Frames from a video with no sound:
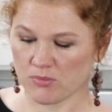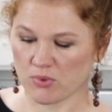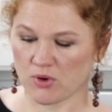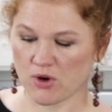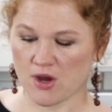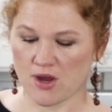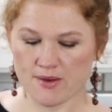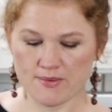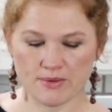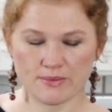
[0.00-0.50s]

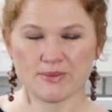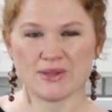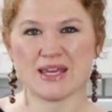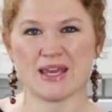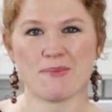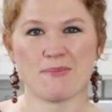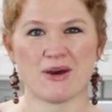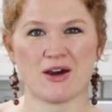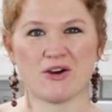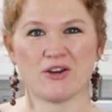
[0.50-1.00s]
Probably
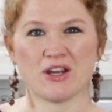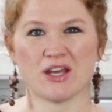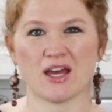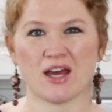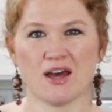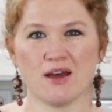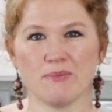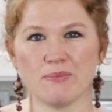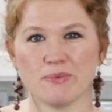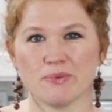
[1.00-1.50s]
about a
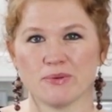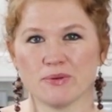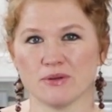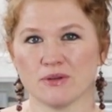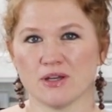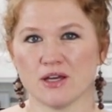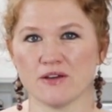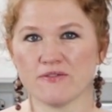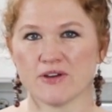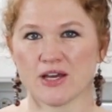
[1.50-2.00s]
cup
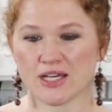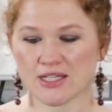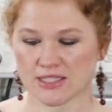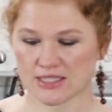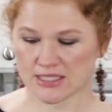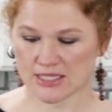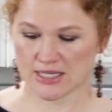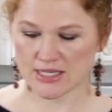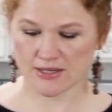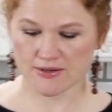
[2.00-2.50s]
of
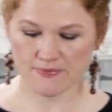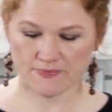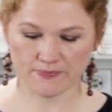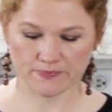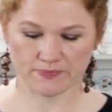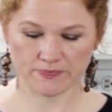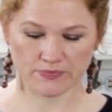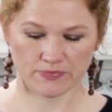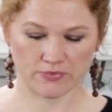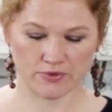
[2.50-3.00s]
icing,
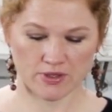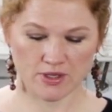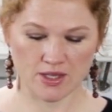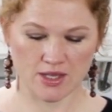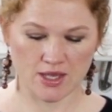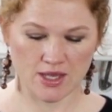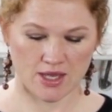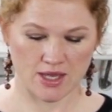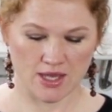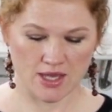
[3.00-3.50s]

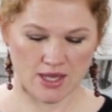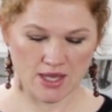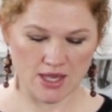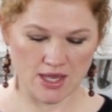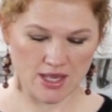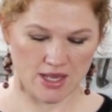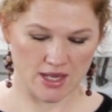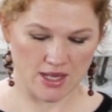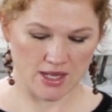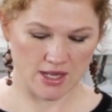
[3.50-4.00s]

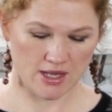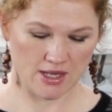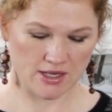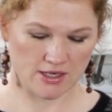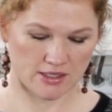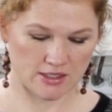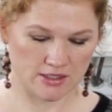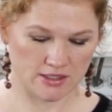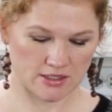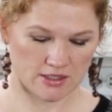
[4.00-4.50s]

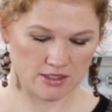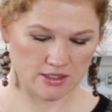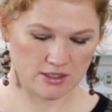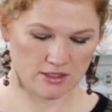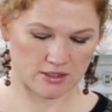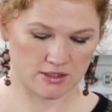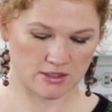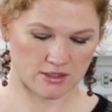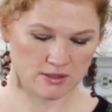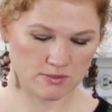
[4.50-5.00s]
and
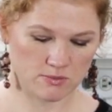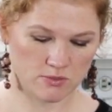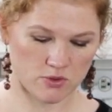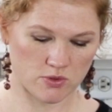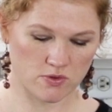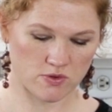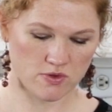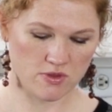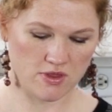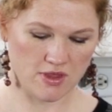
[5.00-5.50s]

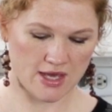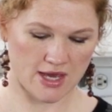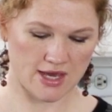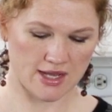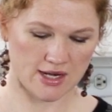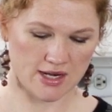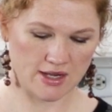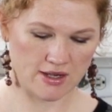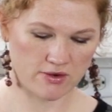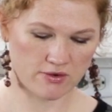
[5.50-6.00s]
smooth
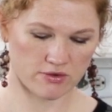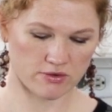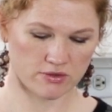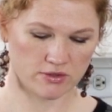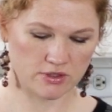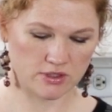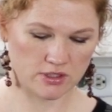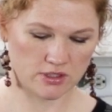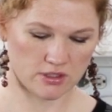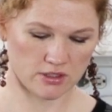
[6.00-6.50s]
that
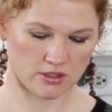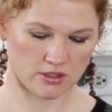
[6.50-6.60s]
out.